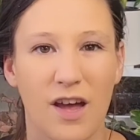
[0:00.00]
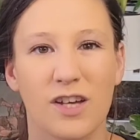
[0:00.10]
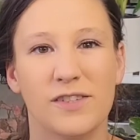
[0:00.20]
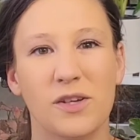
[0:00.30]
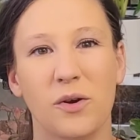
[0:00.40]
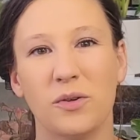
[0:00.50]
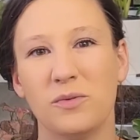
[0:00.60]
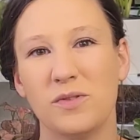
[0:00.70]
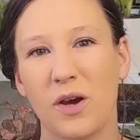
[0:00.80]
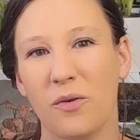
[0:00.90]
So
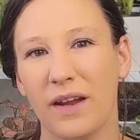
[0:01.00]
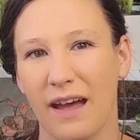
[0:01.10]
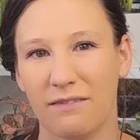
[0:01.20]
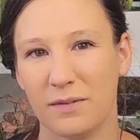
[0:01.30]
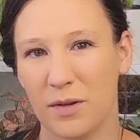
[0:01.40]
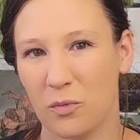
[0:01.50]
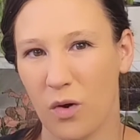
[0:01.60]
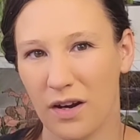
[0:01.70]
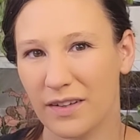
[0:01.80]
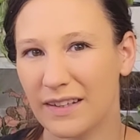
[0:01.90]
you don't have to be
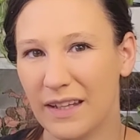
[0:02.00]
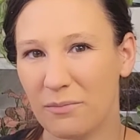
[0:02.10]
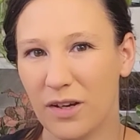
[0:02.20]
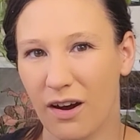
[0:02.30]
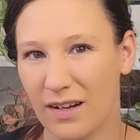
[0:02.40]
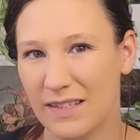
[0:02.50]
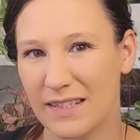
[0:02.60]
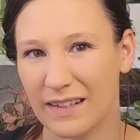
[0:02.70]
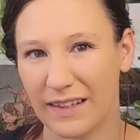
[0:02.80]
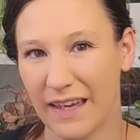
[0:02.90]
watering them
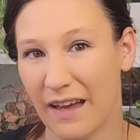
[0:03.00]
constantly